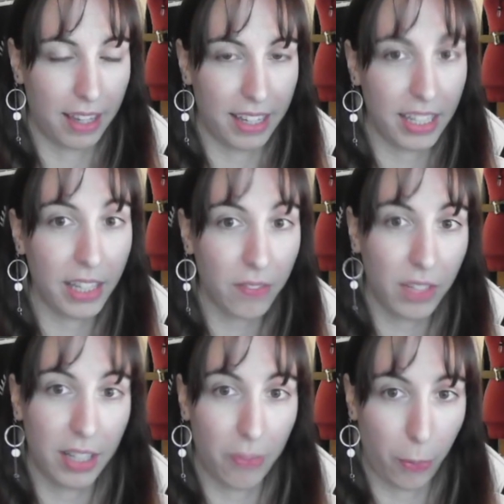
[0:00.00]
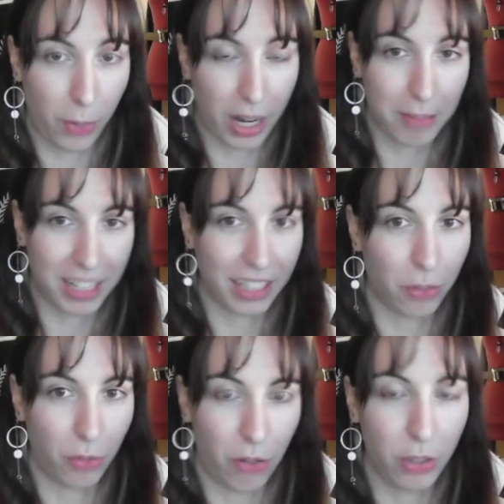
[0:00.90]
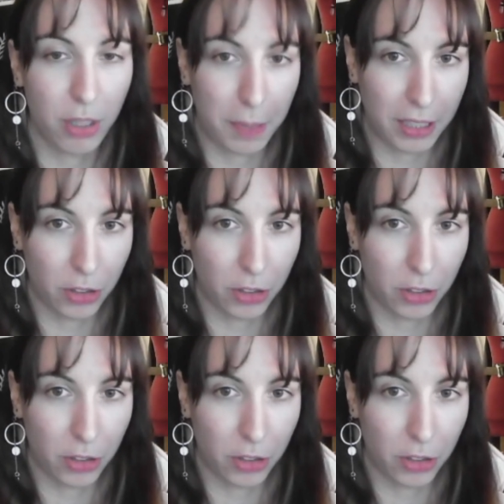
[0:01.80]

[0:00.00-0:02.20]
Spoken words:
Even when I'm taking reference pictures